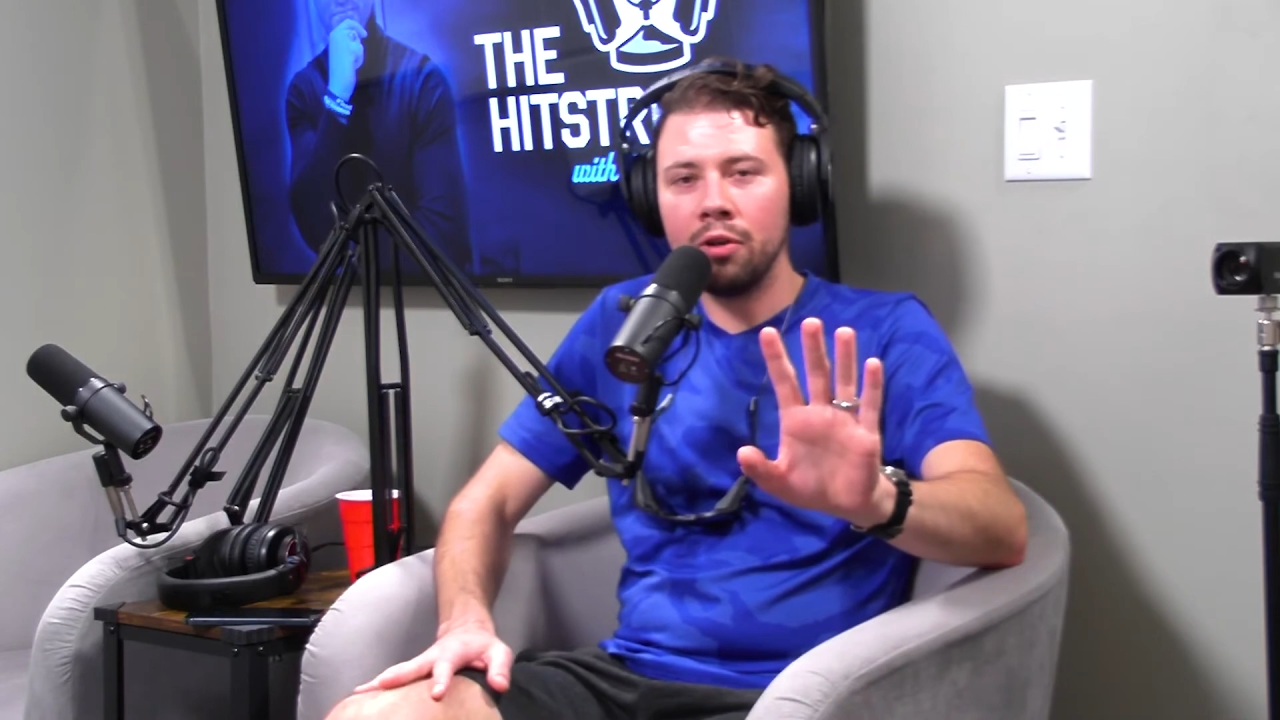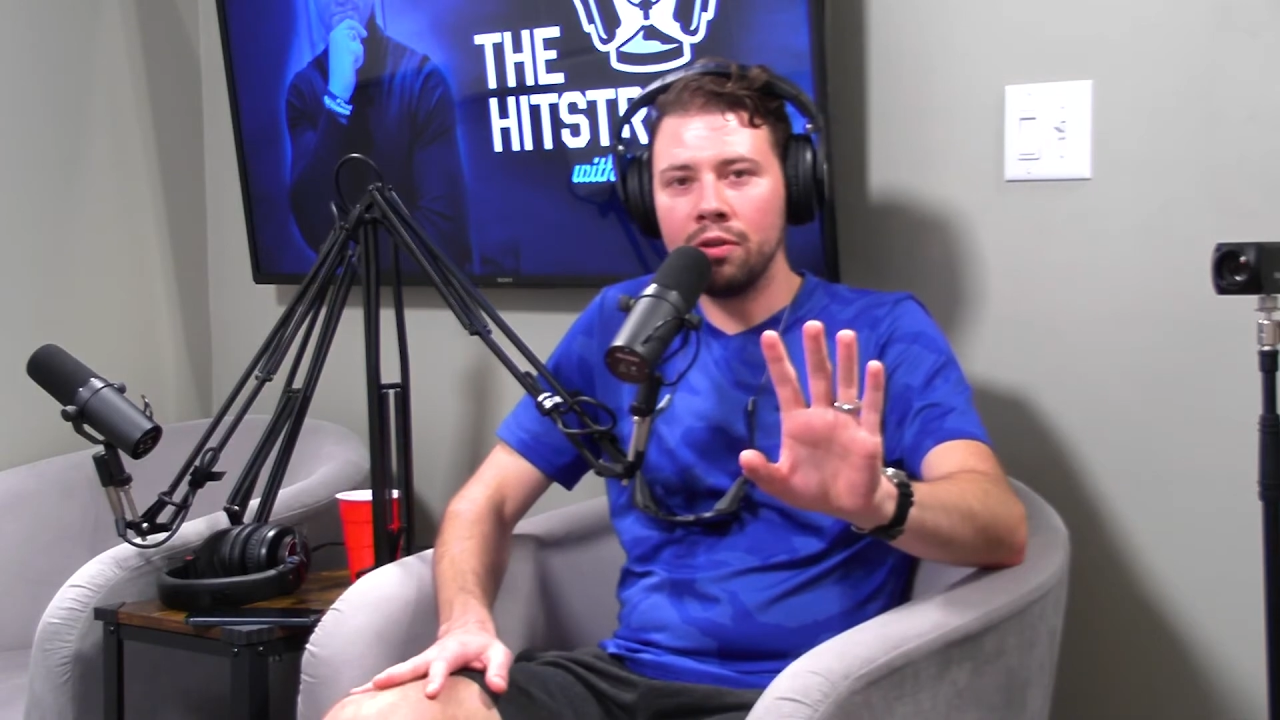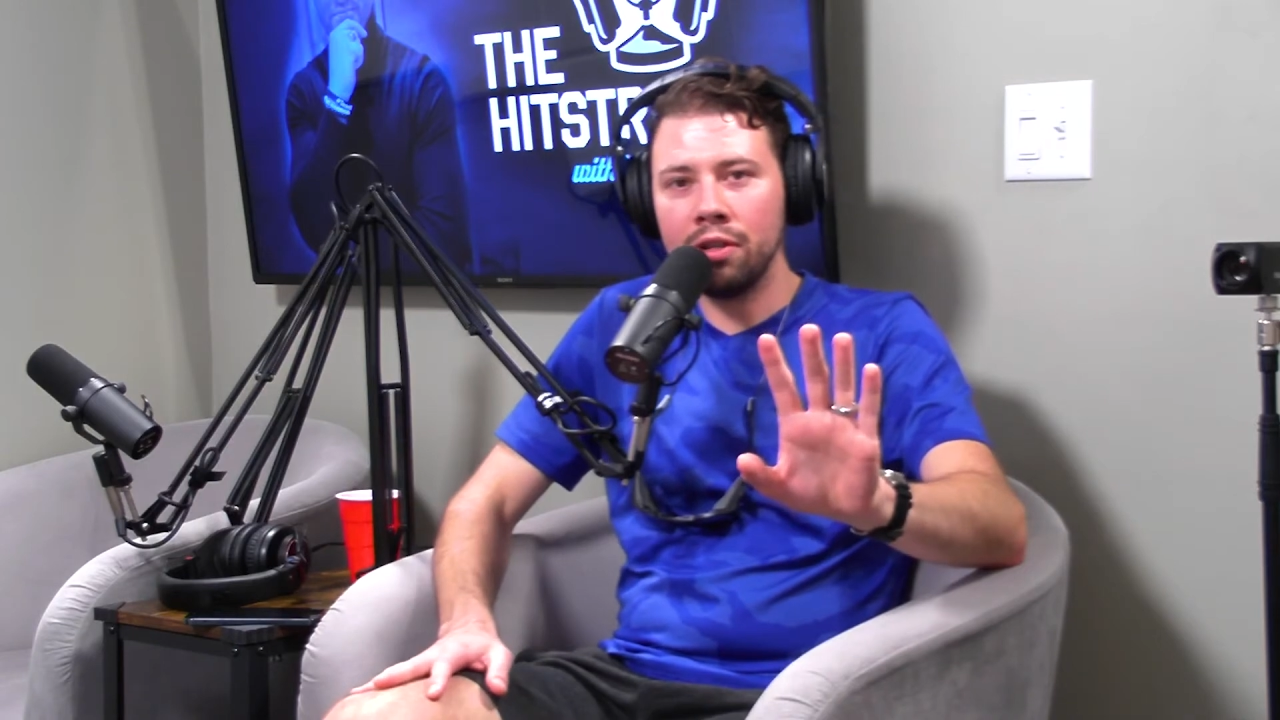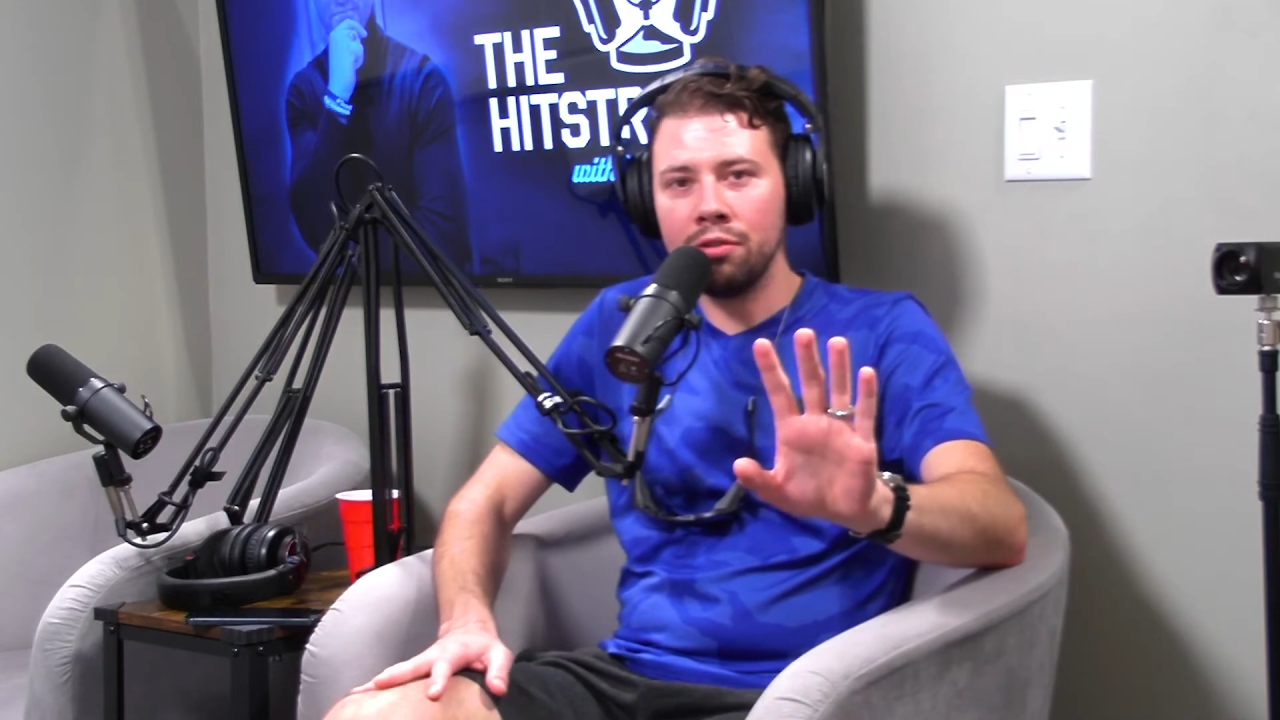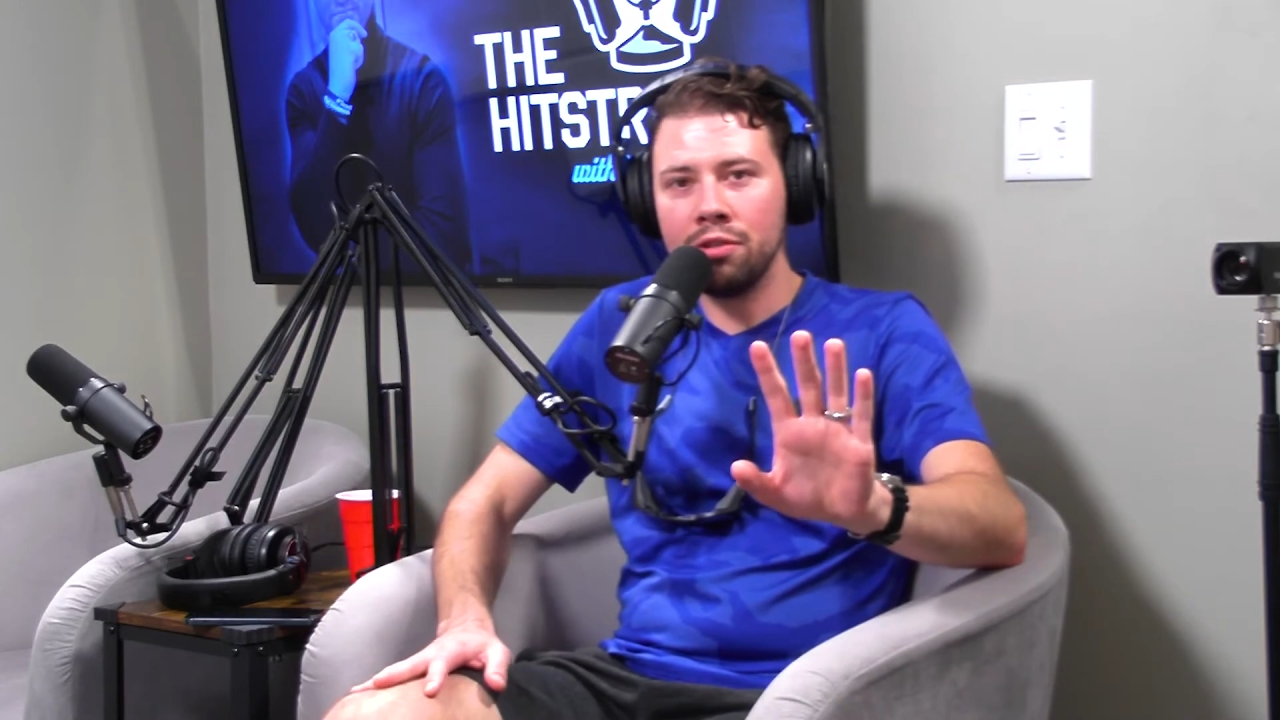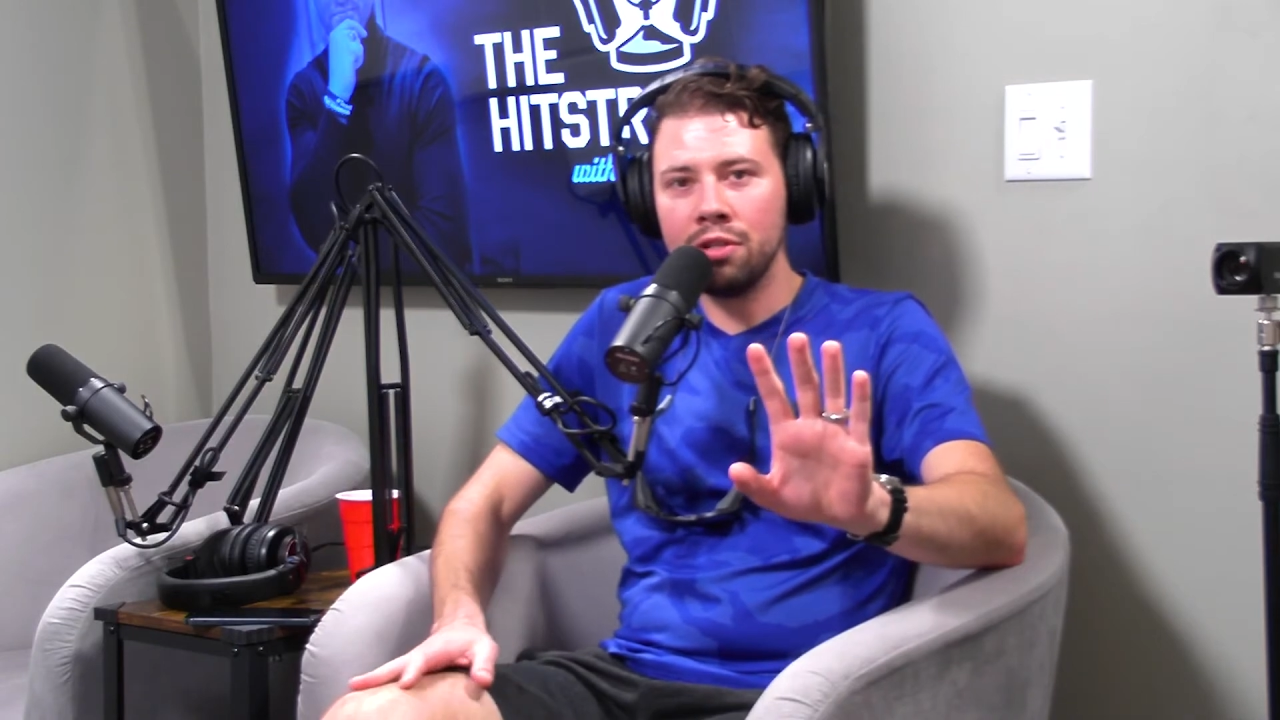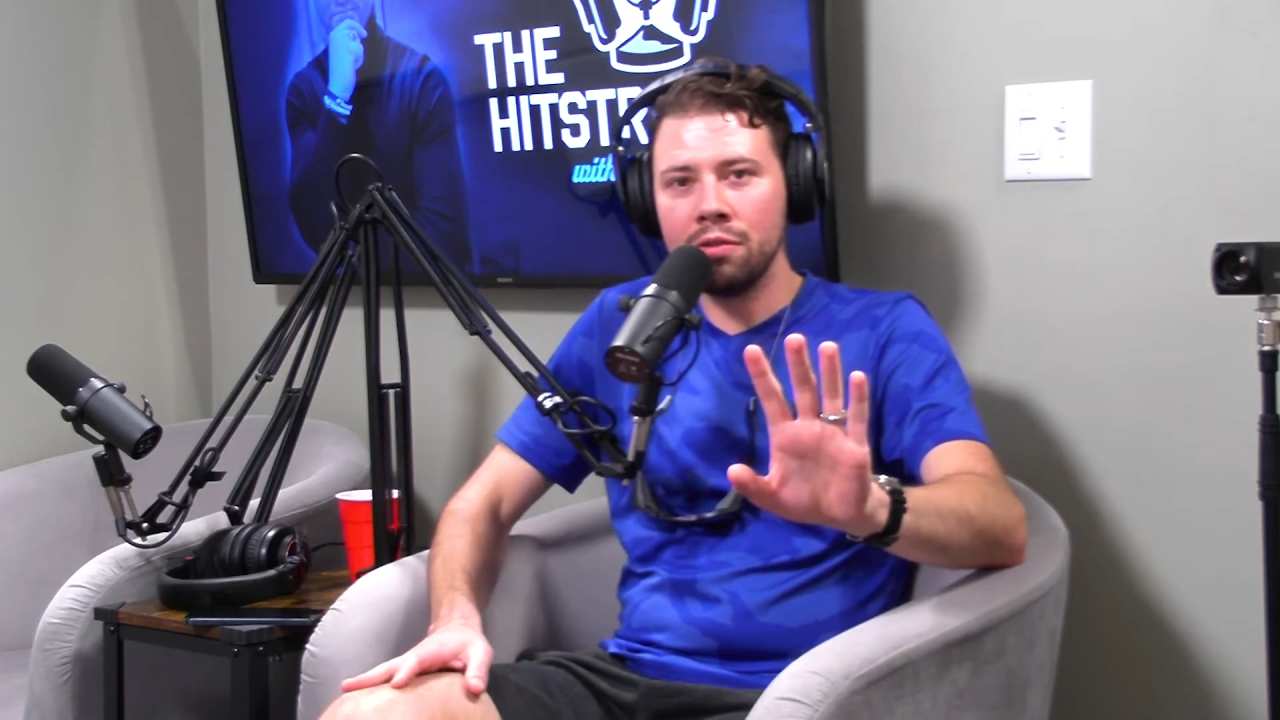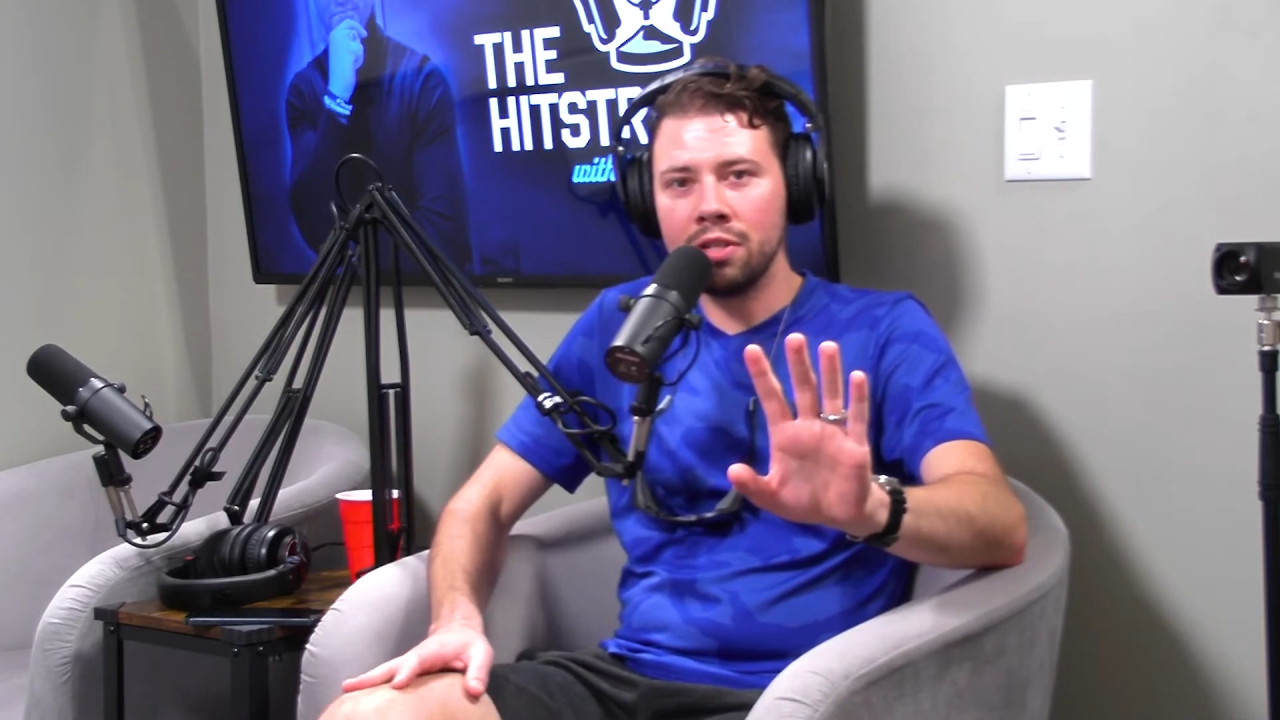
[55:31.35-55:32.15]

to use you as a